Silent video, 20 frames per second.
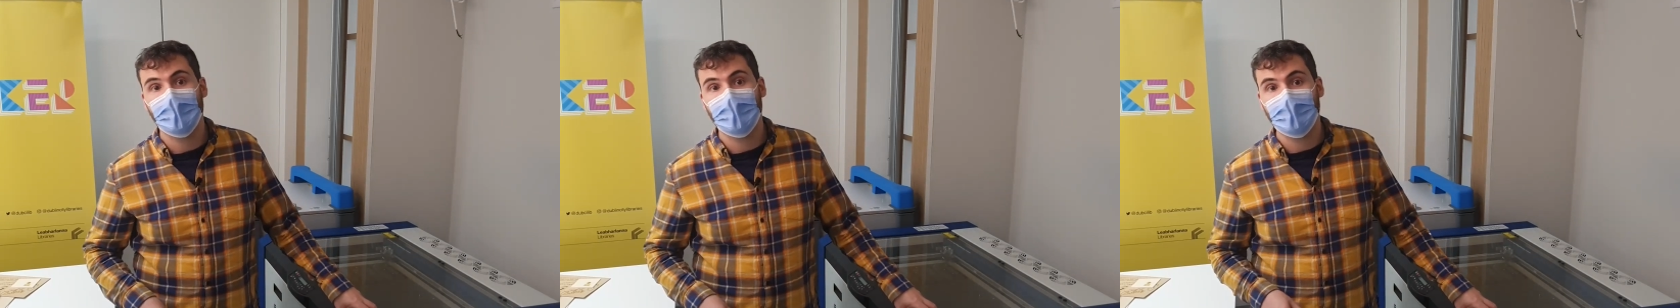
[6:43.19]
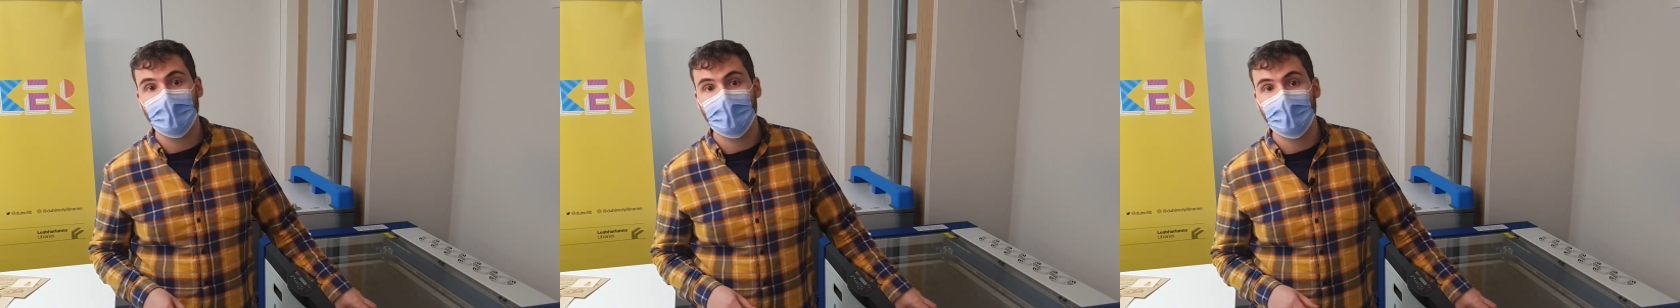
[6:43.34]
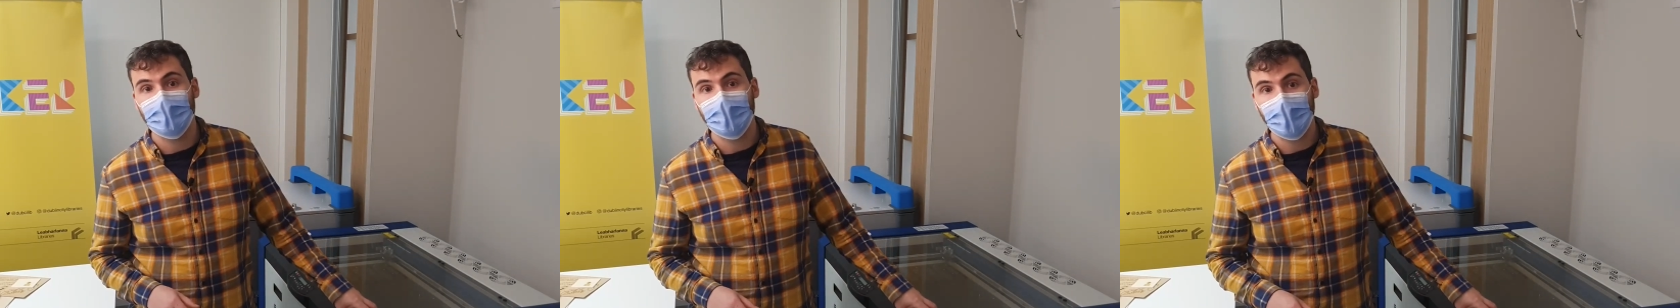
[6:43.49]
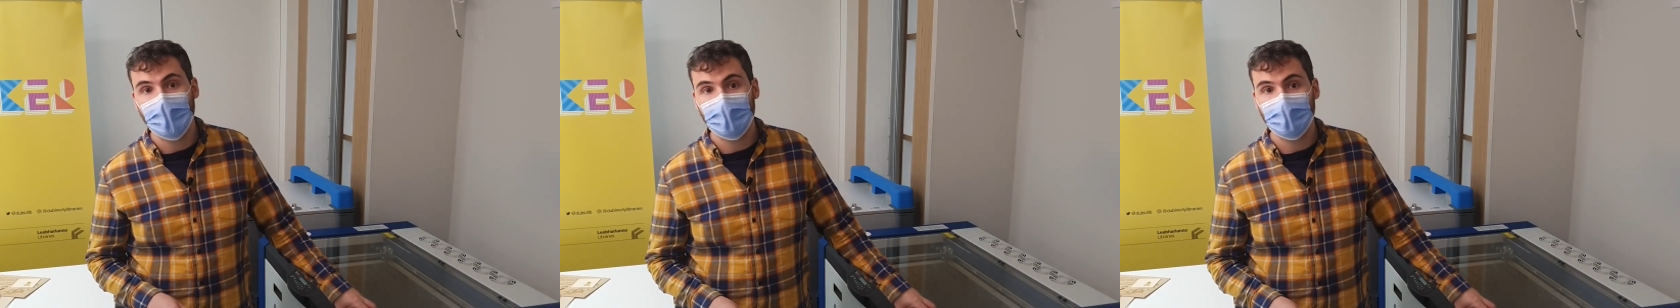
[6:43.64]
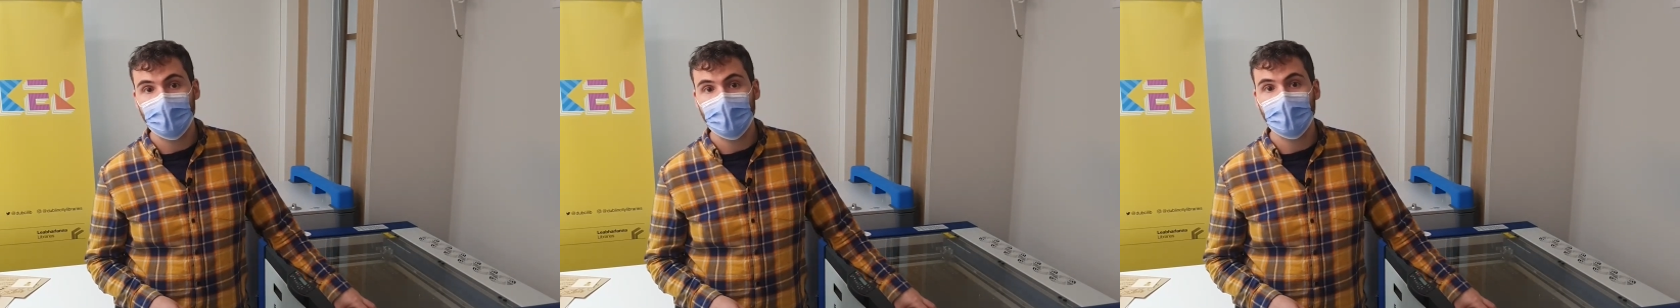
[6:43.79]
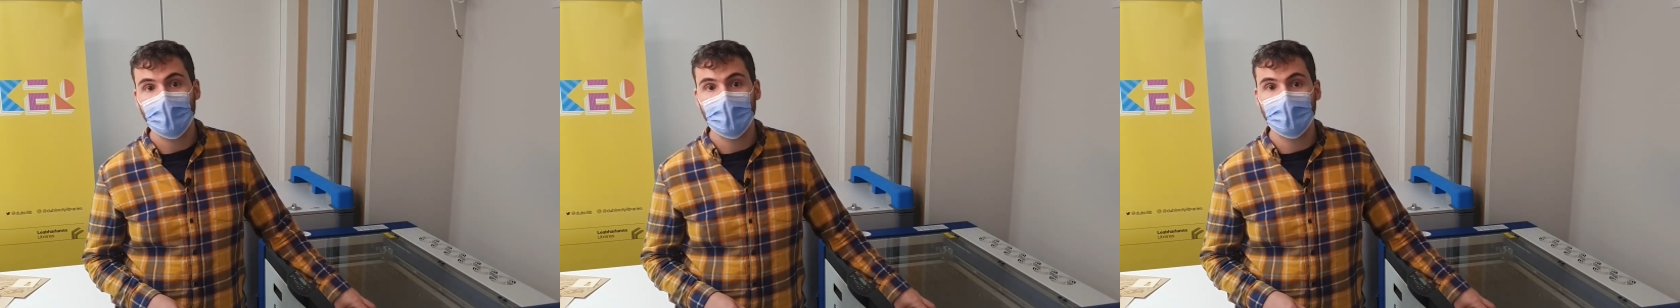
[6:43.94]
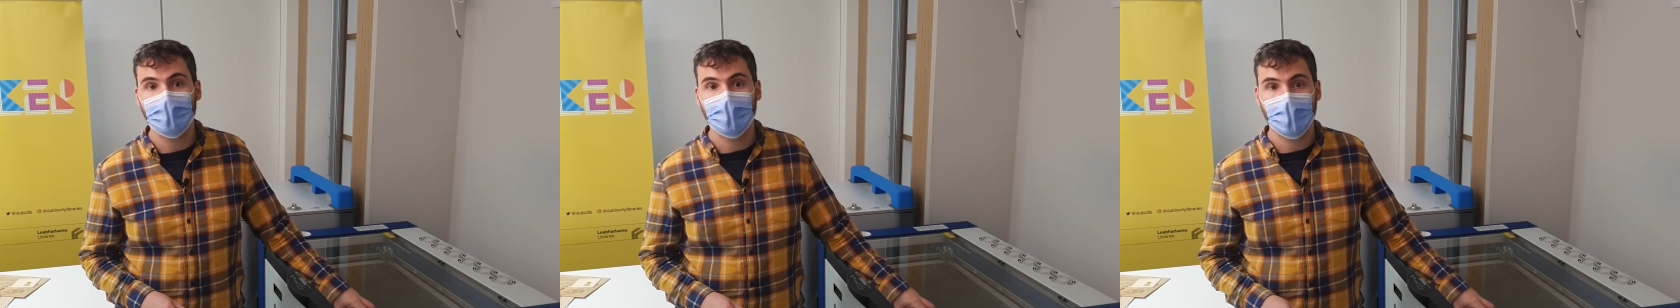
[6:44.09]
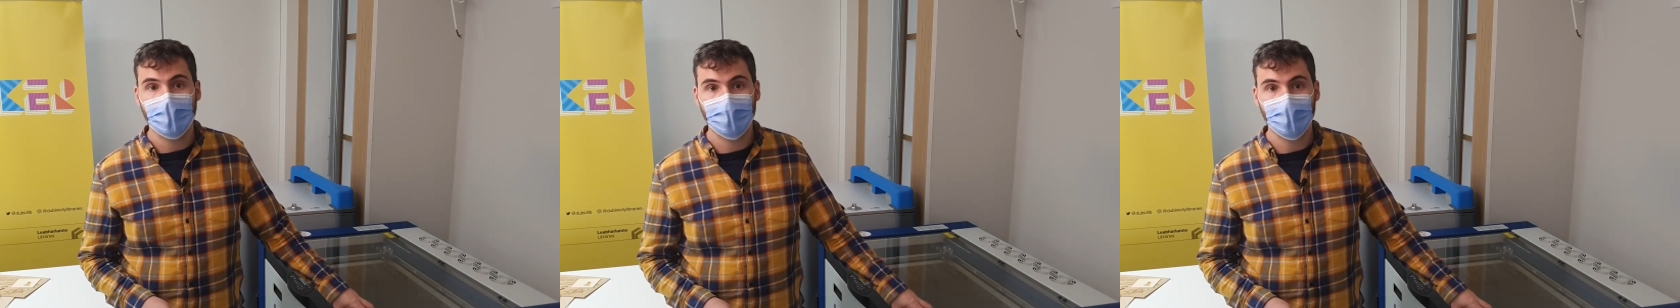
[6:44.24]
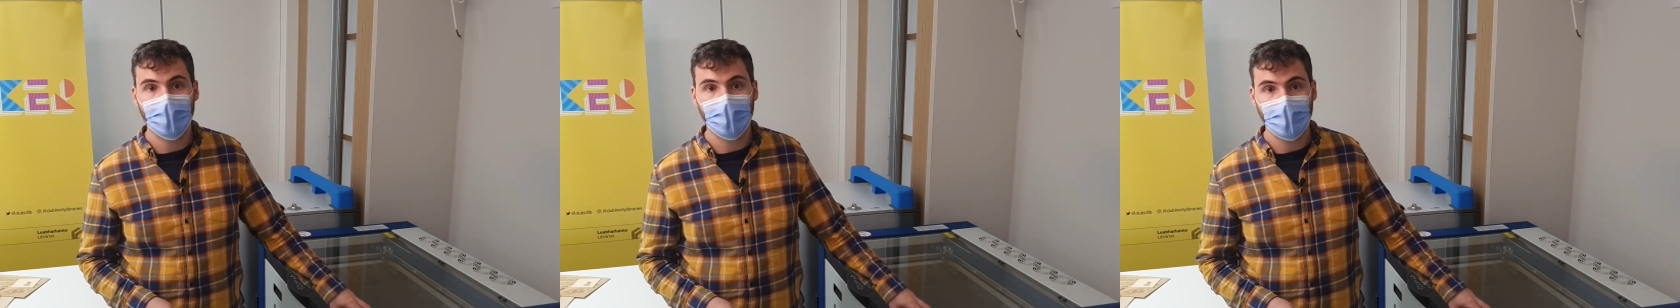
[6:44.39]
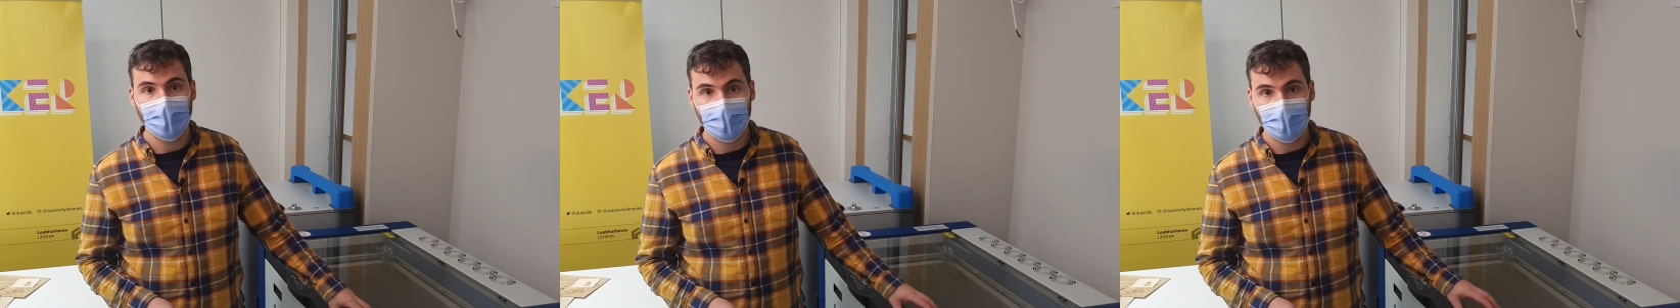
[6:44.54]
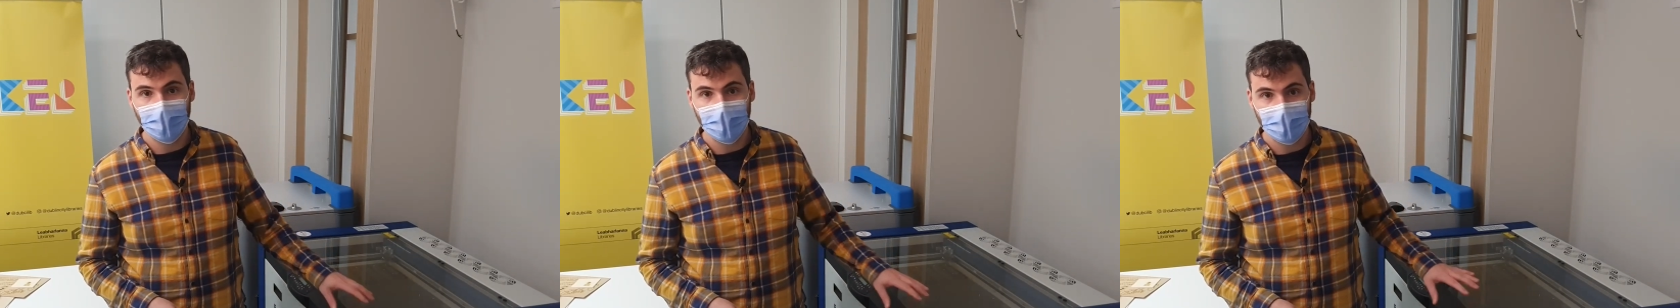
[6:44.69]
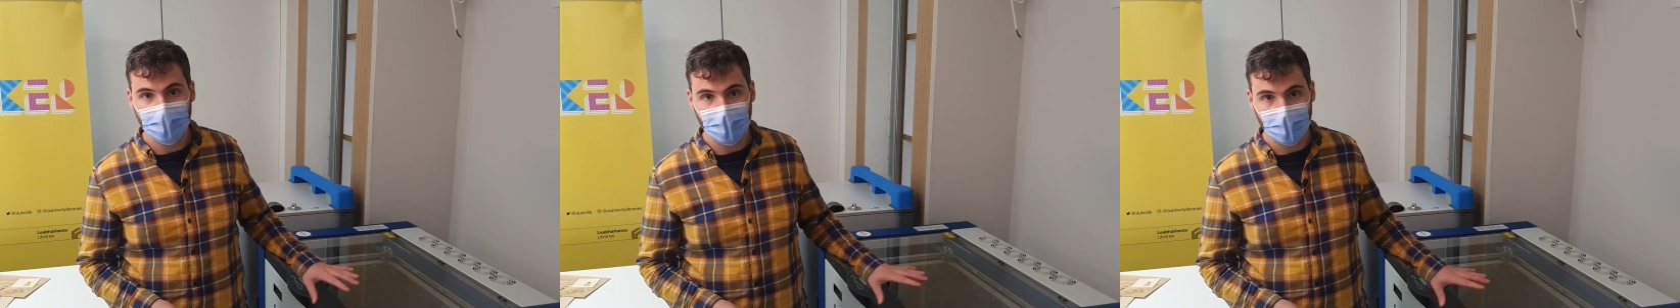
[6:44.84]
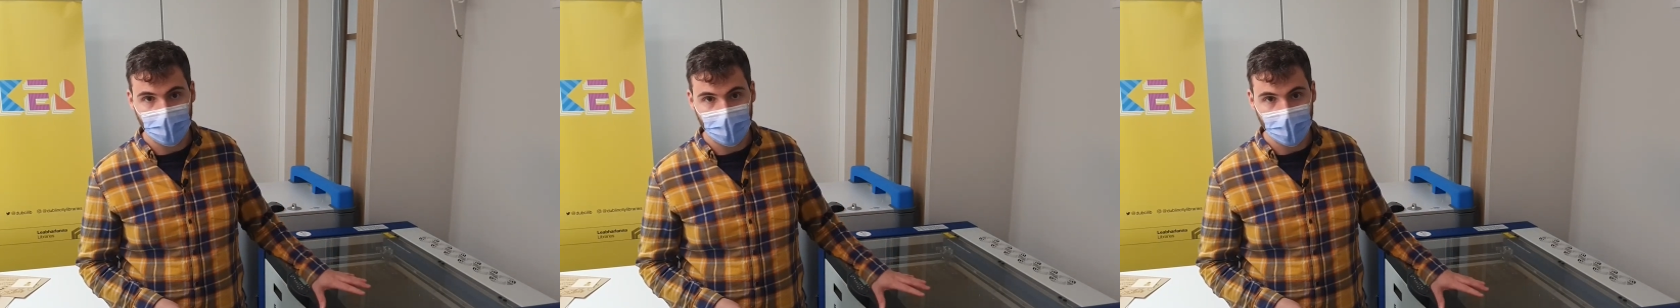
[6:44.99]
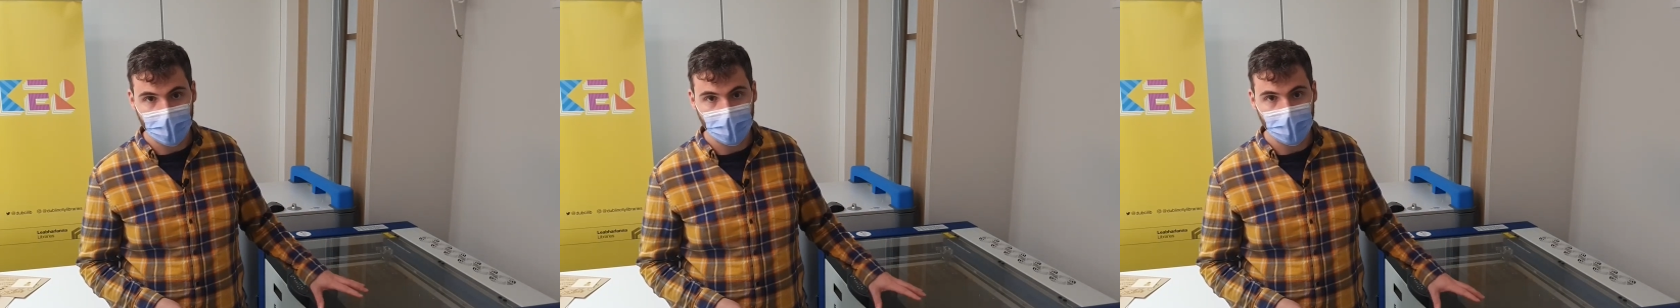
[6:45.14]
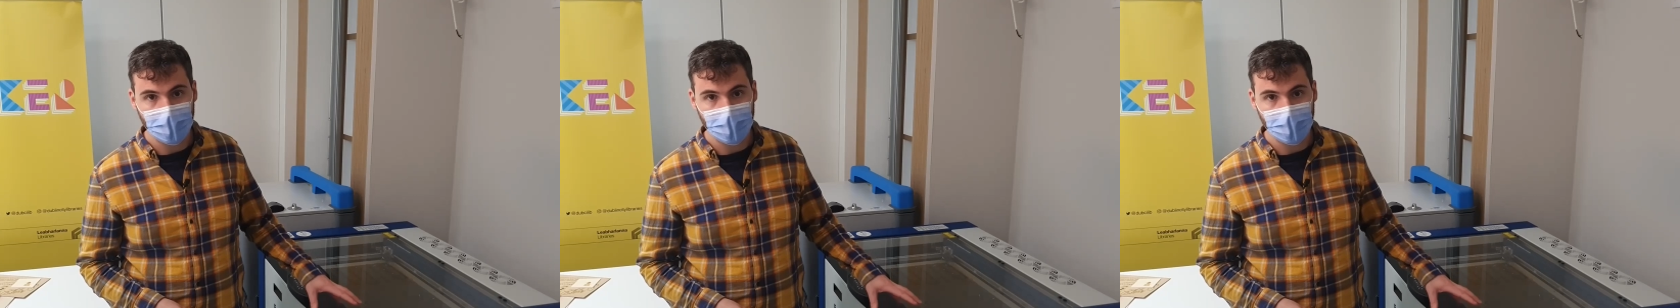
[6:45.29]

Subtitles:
The laser evaporates material,